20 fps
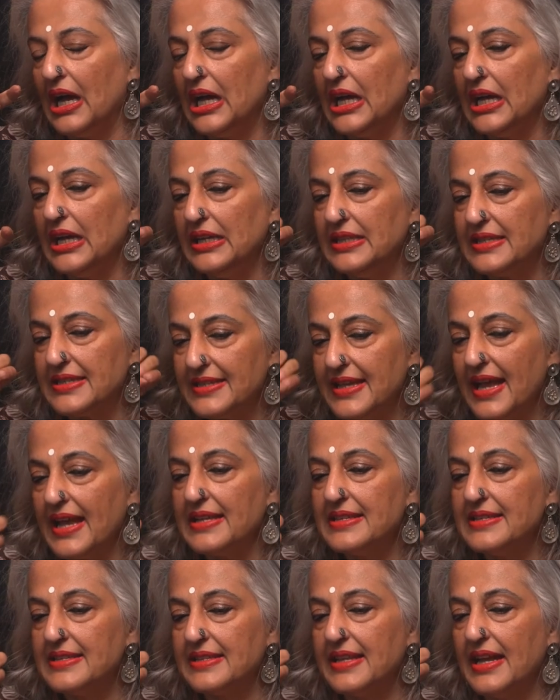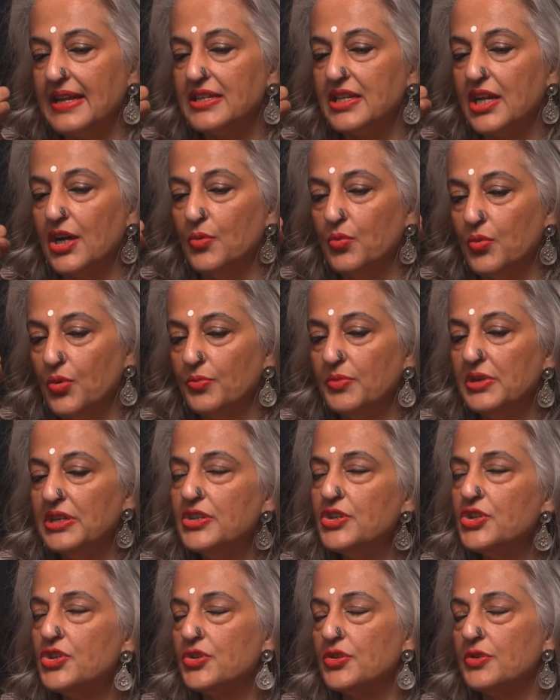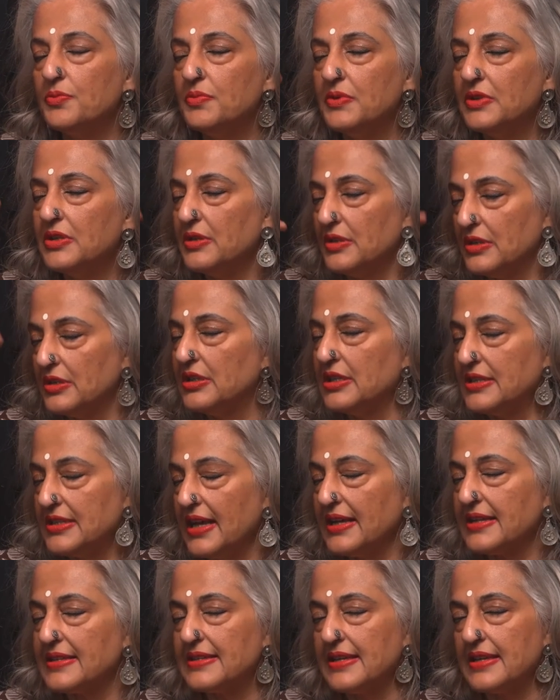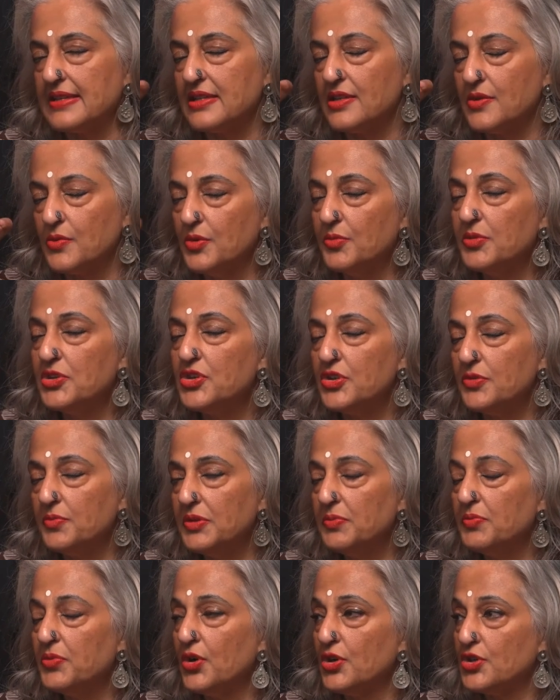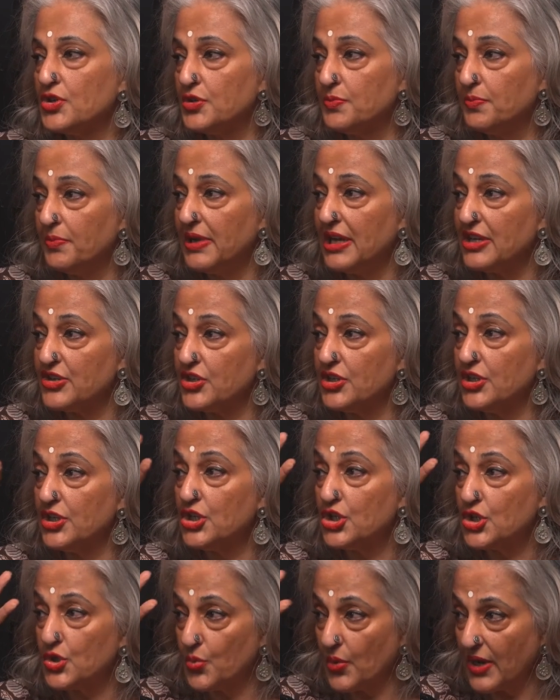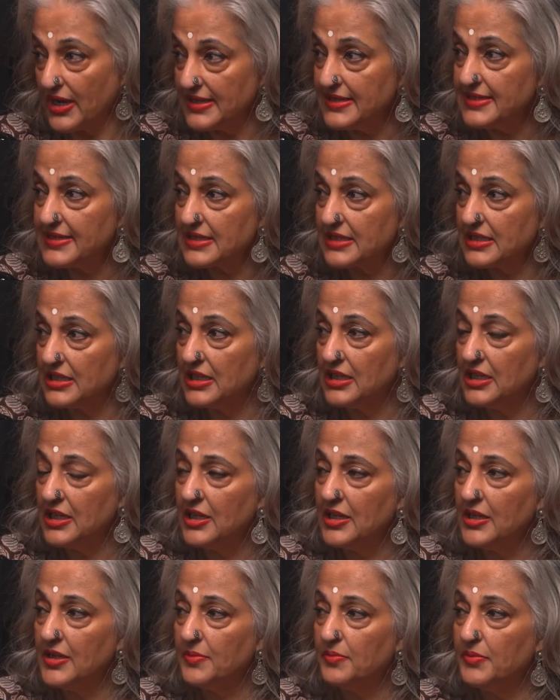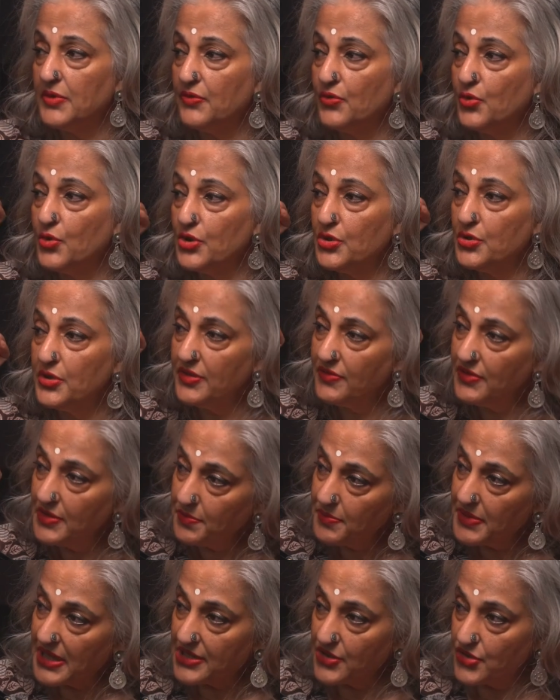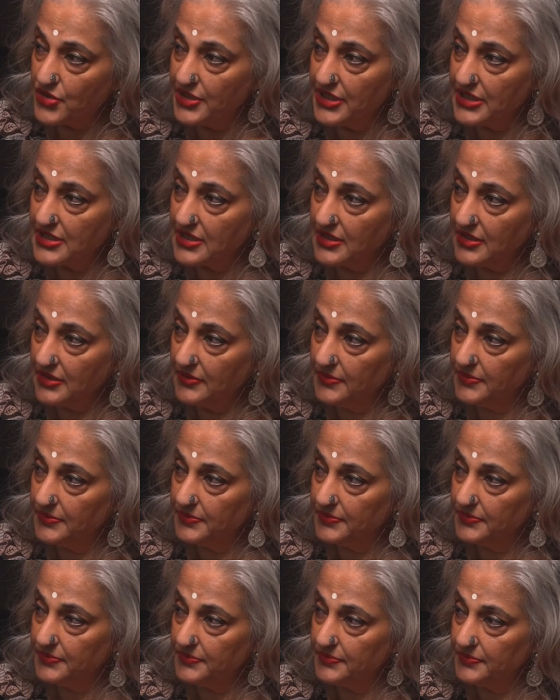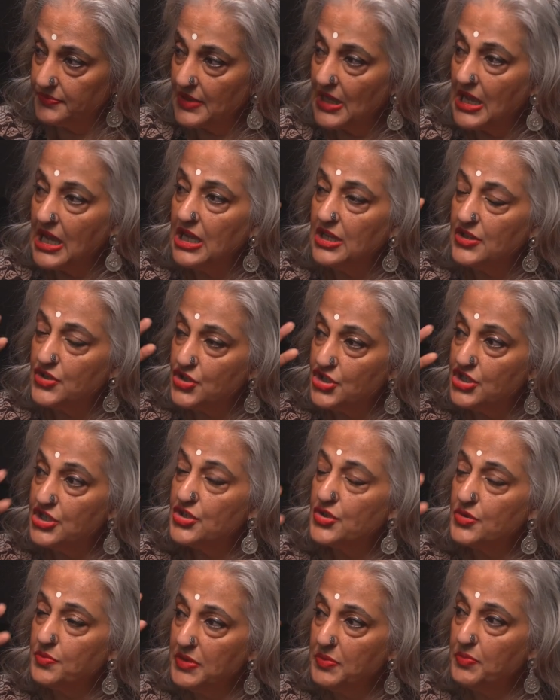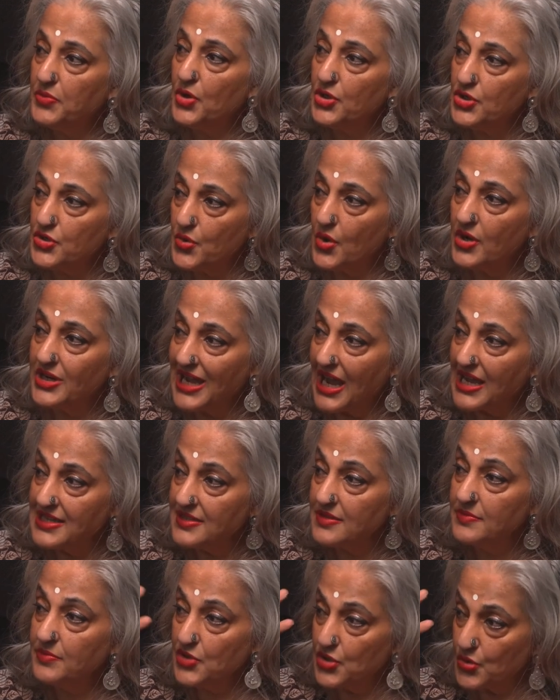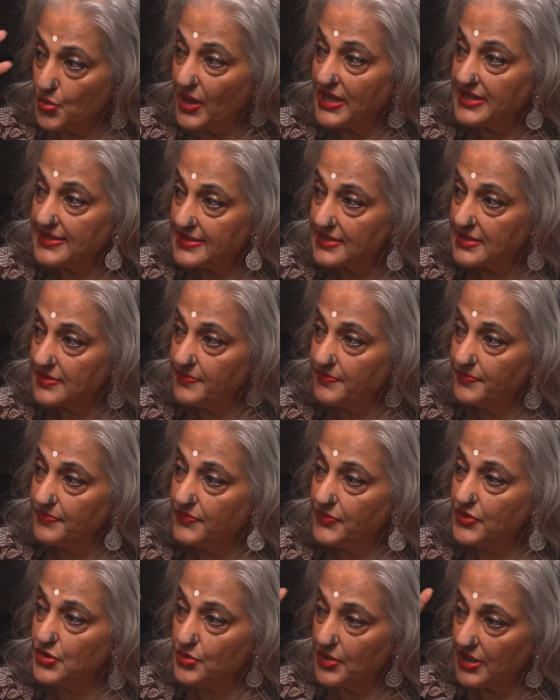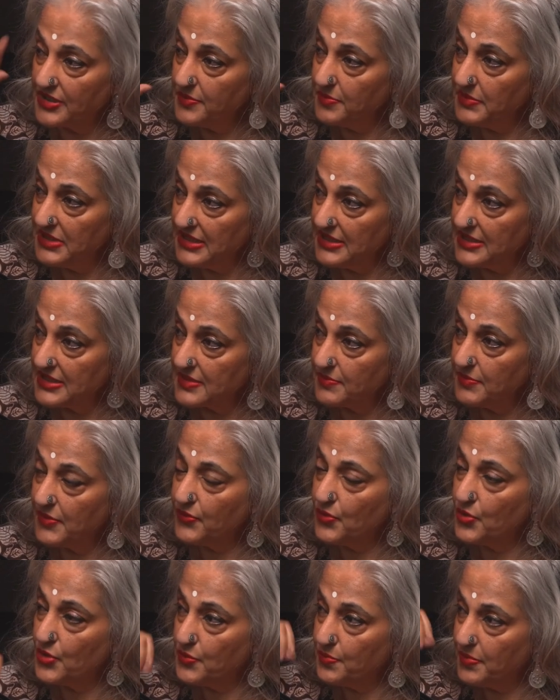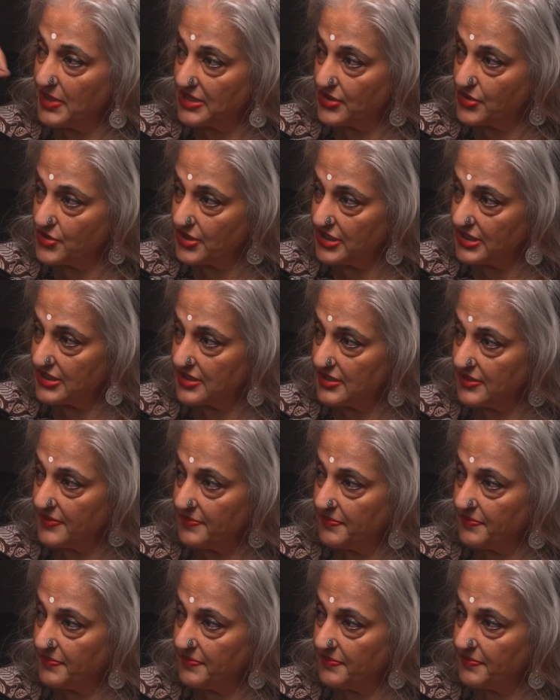it says that the text says that a woman should be brought to pleasure twice before you even penetrate her. So she should be brought to orgasm twice through other means before you penetrate her.